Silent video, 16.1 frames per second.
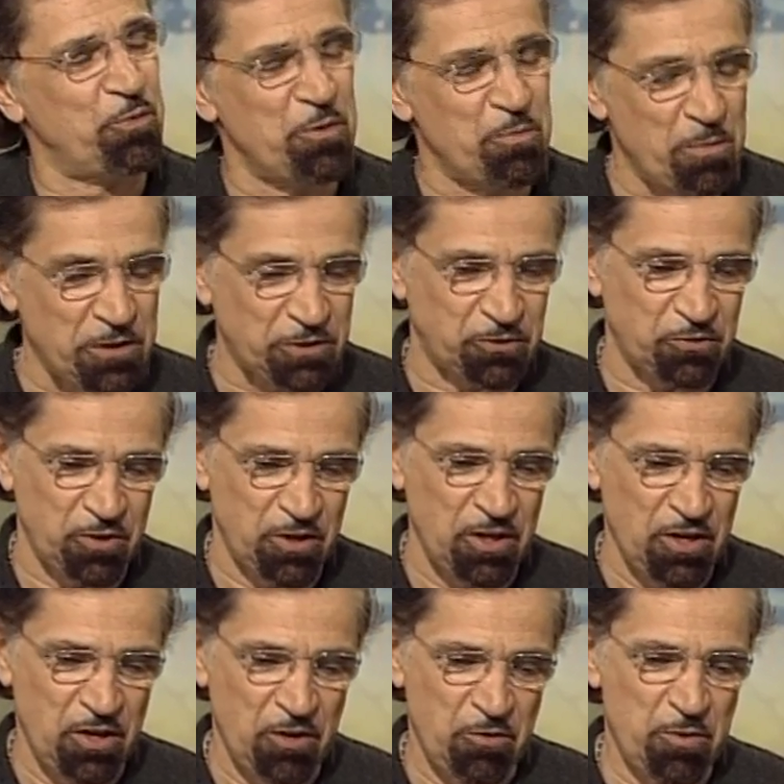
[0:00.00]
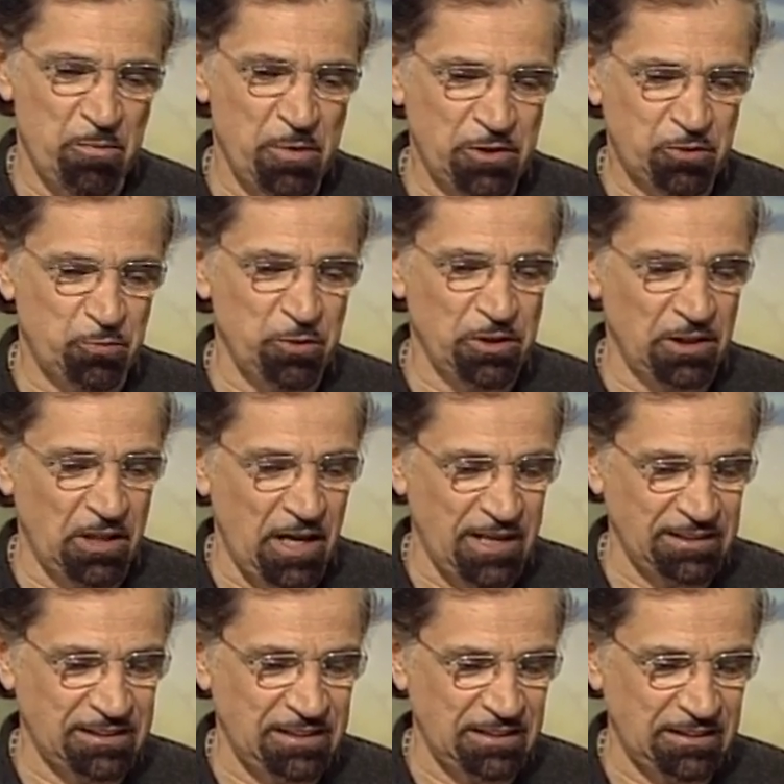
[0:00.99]
we must
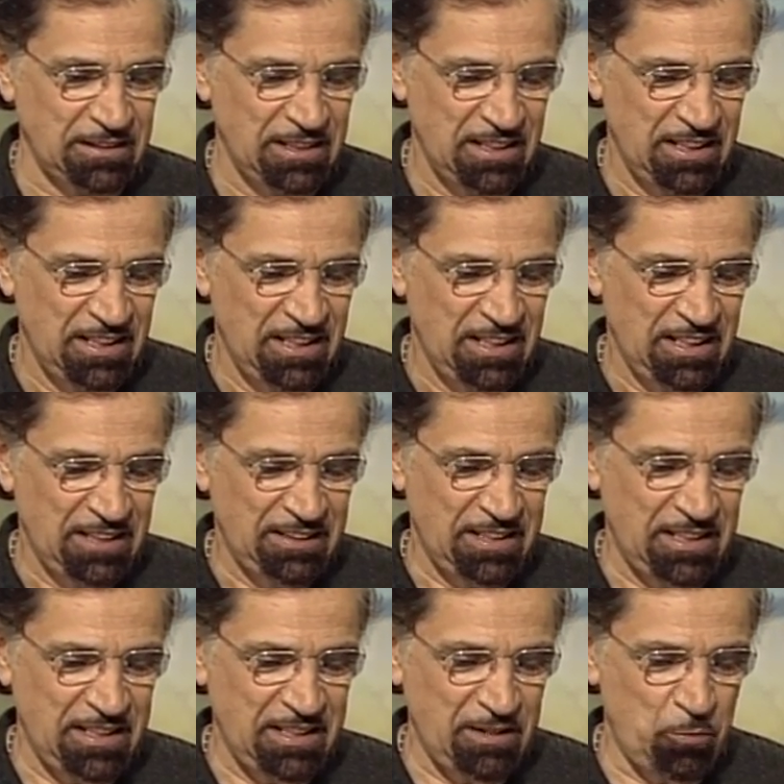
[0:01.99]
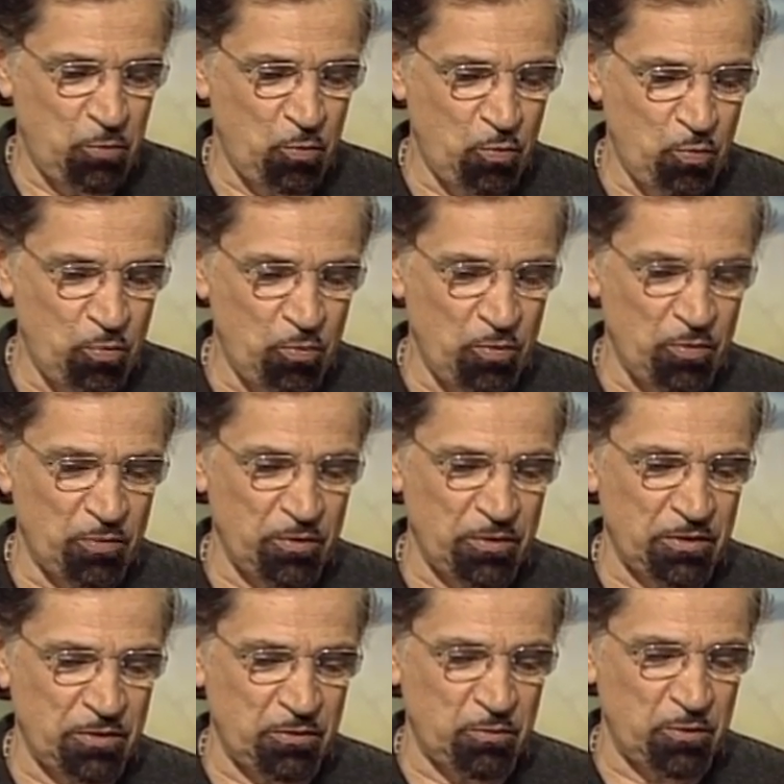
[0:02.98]
realize that
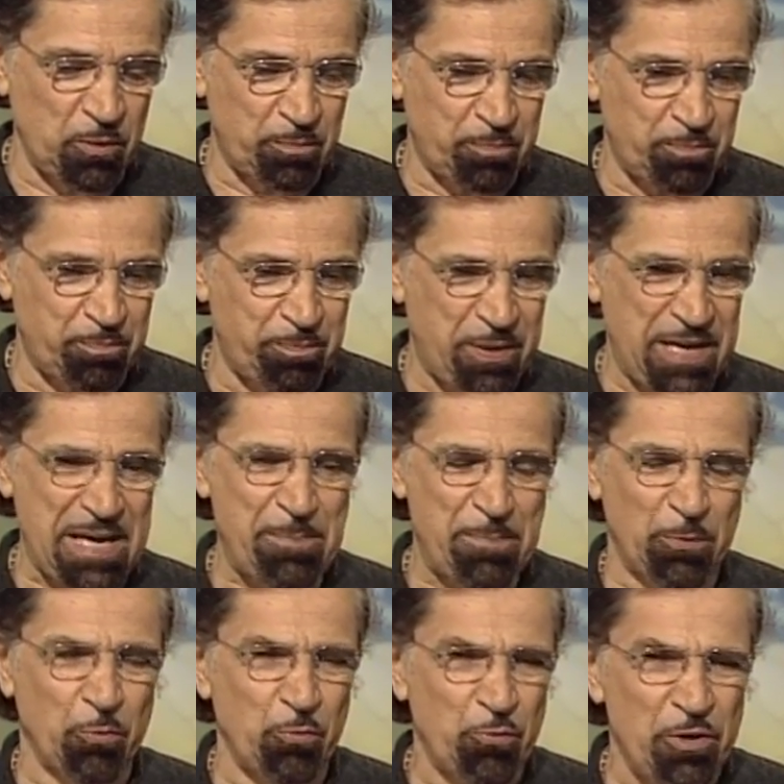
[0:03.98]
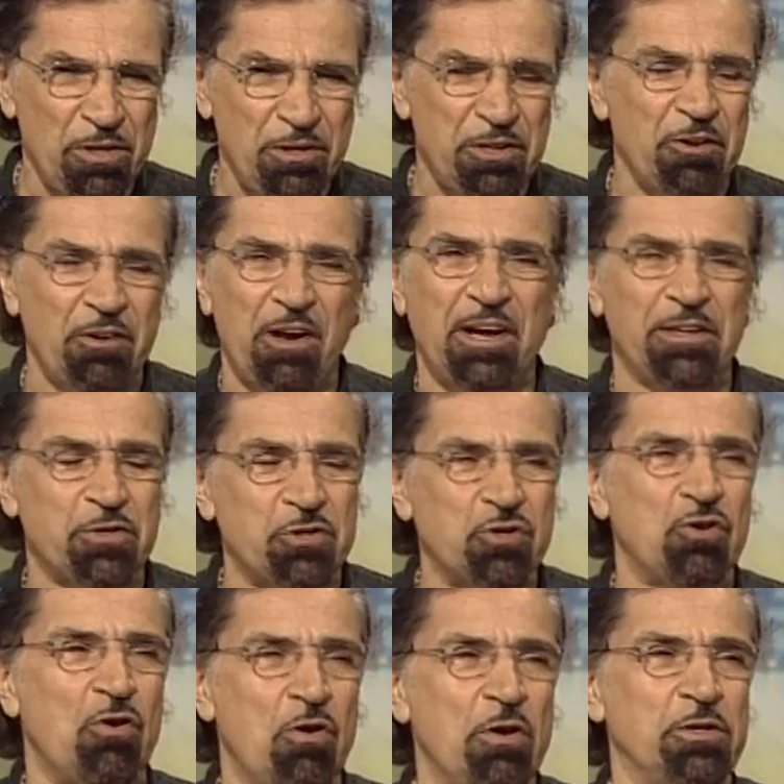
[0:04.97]
the people really are not in
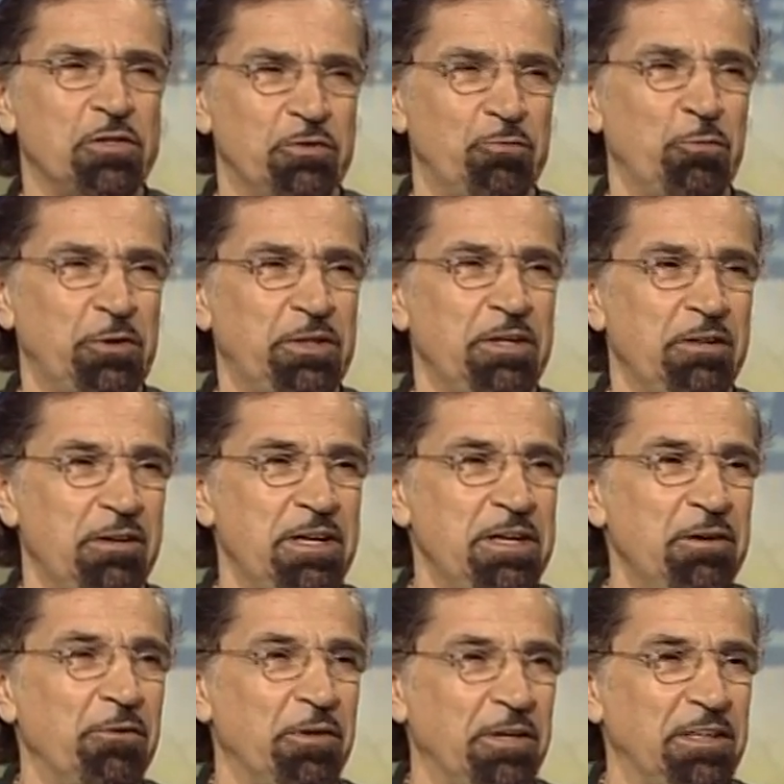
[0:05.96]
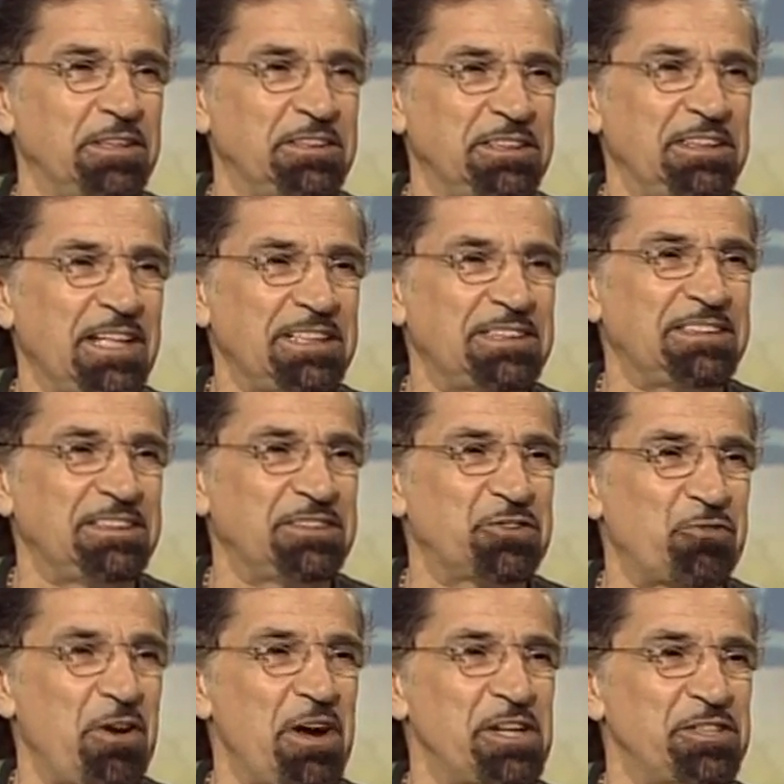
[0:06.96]
charge of what they're hearing. You see, that's the
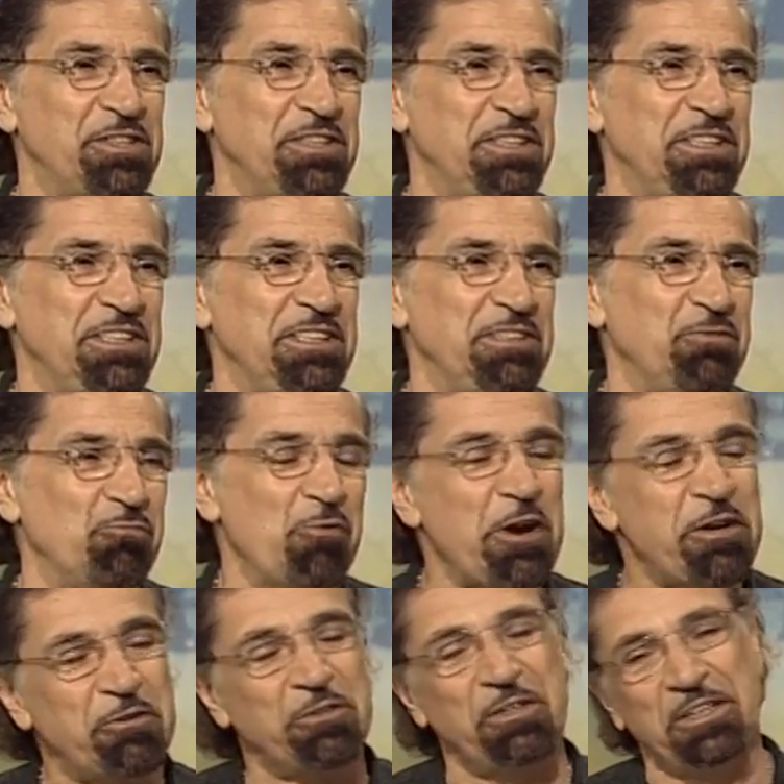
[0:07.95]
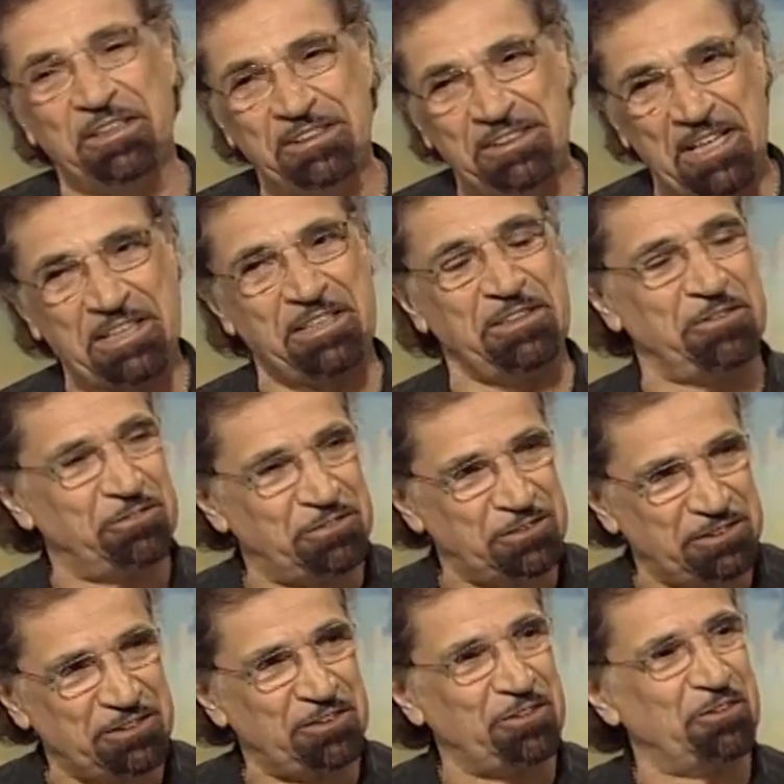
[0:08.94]
tragedy. The record
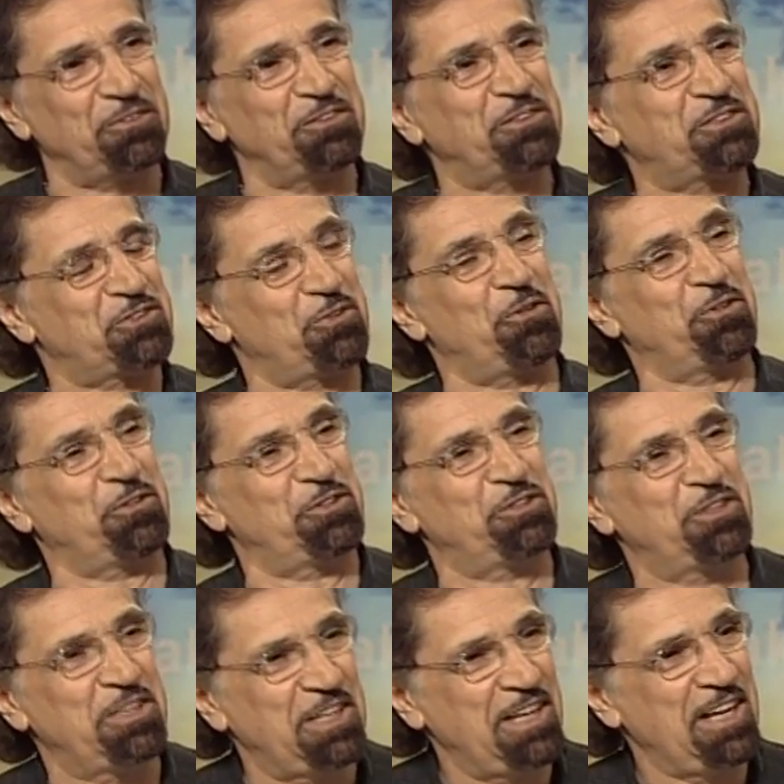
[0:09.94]
executives are in charge.